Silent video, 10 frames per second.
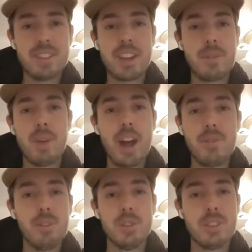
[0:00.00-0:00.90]
The second
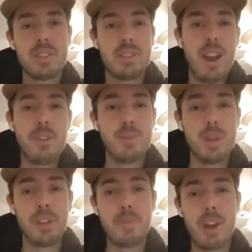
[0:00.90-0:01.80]
part of it was that I
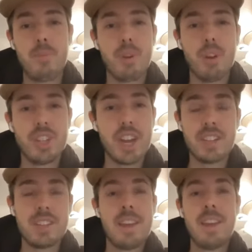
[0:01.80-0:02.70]
was building my own
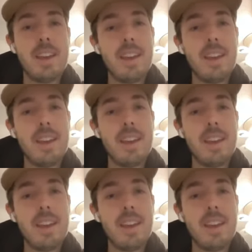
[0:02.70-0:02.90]
project,